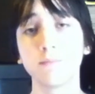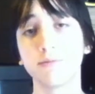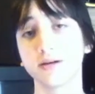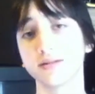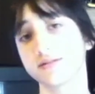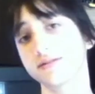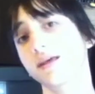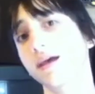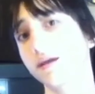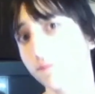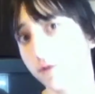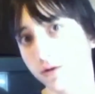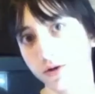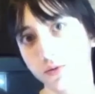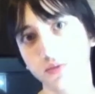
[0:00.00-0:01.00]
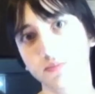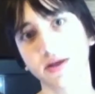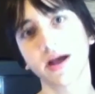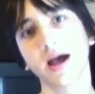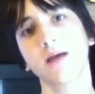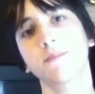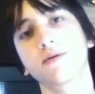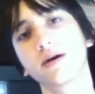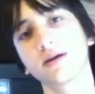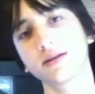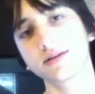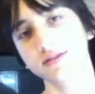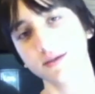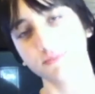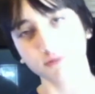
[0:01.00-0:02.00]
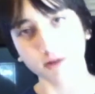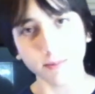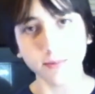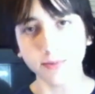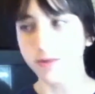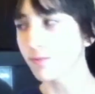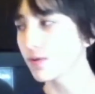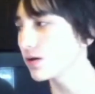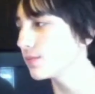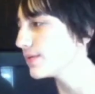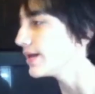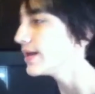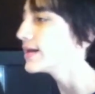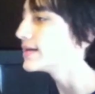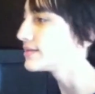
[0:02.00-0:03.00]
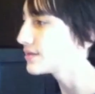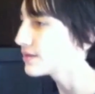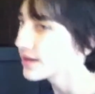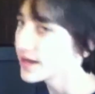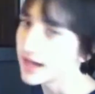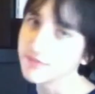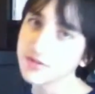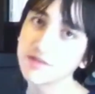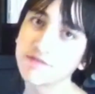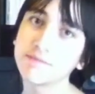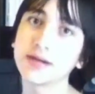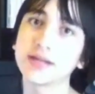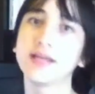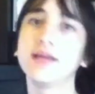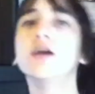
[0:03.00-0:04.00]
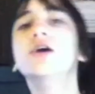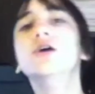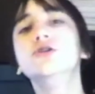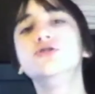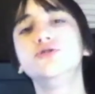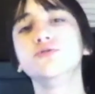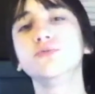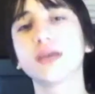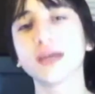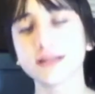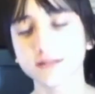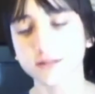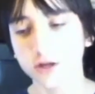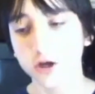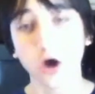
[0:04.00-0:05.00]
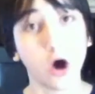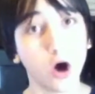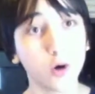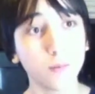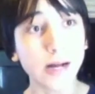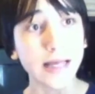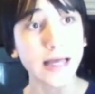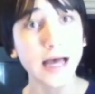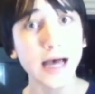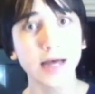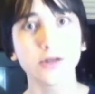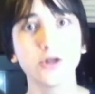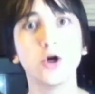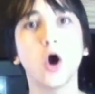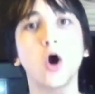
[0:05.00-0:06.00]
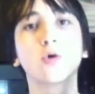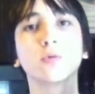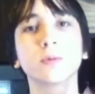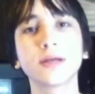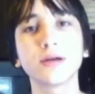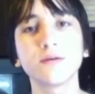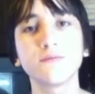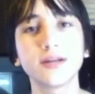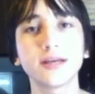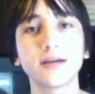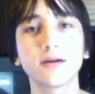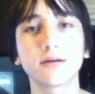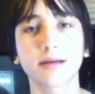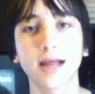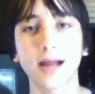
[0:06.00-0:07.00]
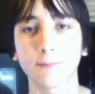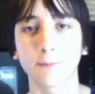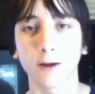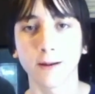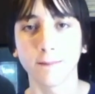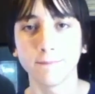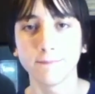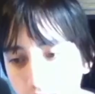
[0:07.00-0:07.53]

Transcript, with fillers: but today I'm recording with my iPod, as I probably will be until I have enough money to get, oh my god, a real video camera.